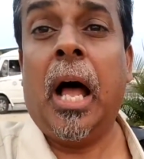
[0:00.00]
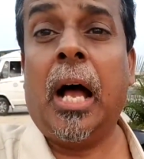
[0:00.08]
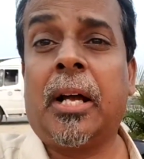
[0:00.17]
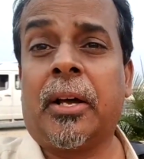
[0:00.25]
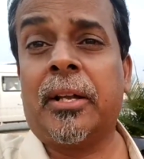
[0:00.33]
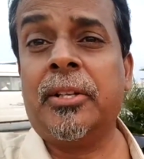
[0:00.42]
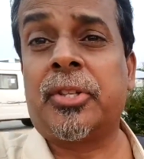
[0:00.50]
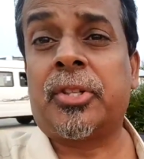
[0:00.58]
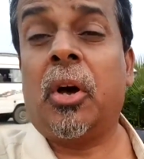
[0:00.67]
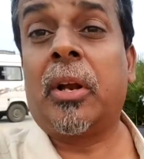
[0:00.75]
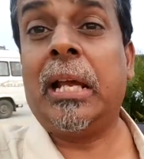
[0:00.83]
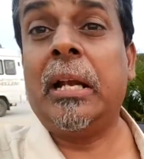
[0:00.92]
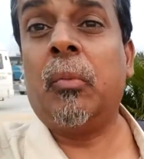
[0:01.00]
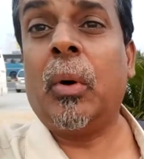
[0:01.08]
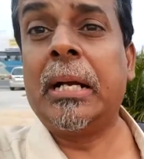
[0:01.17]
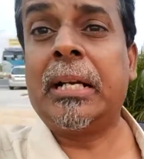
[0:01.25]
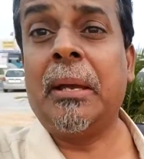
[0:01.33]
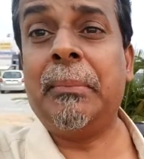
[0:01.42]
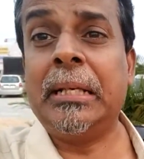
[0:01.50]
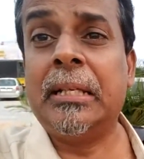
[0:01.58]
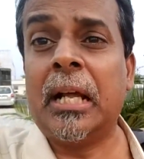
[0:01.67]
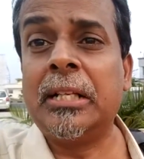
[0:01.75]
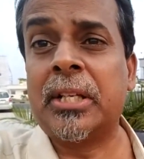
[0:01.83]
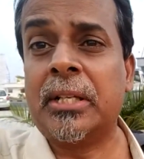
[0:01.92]
occurrence or a one-time
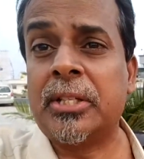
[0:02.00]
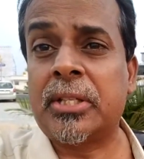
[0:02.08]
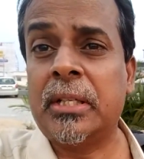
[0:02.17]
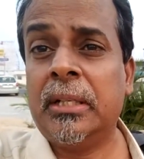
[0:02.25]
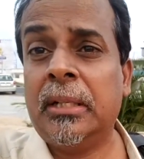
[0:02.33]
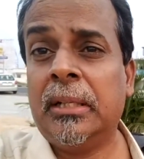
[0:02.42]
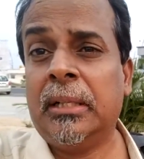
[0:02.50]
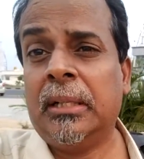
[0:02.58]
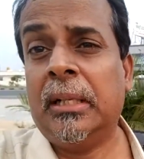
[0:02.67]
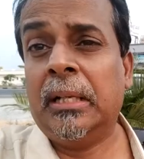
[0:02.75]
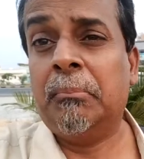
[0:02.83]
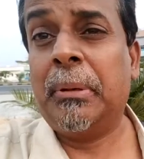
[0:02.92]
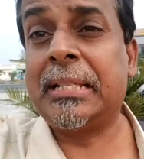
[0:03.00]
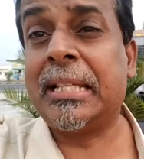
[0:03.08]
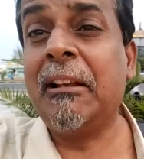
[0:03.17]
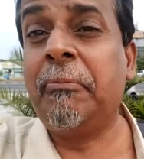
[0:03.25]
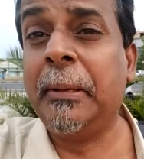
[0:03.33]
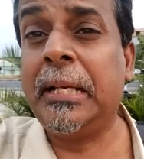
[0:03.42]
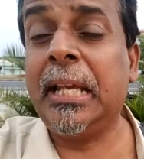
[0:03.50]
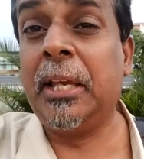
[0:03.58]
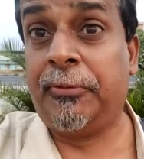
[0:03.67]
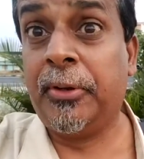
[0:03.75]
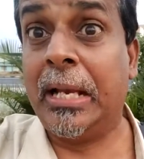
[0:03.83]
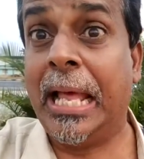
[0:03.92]
indulgence, but
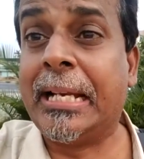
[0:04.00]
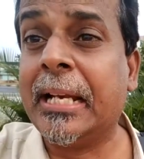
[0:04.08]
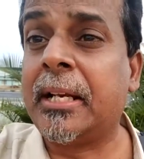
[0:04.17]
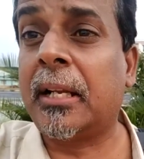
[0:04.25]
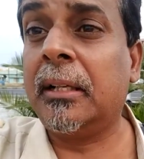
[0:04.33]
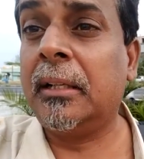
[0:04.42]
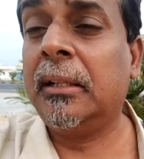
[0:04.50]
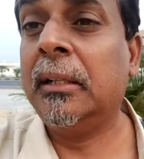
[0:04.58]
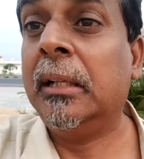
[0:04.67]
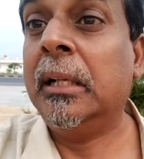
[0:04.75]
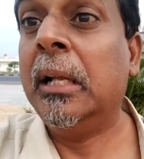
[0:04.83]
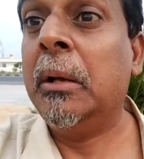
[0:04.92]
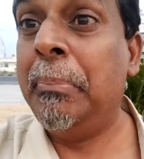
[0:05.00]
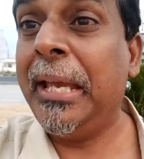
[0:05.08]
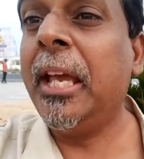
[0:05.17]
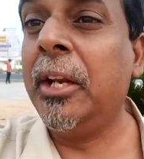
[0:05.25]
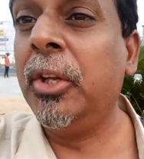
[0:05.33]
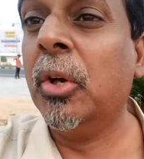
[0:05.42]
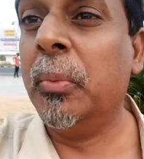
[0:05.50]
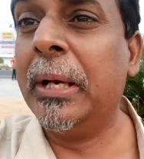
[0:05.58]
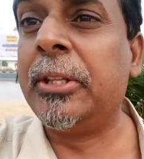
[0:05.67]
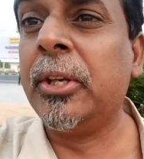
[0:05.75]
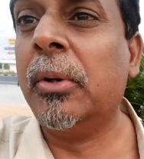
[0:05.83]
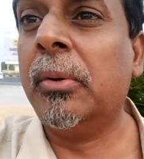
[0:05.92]
self-pity, if you let it be in you,
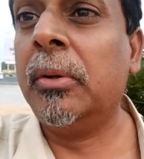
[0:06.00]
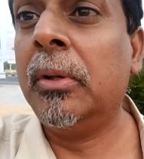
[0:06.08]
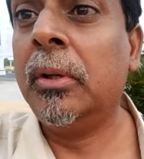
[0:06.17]
with you,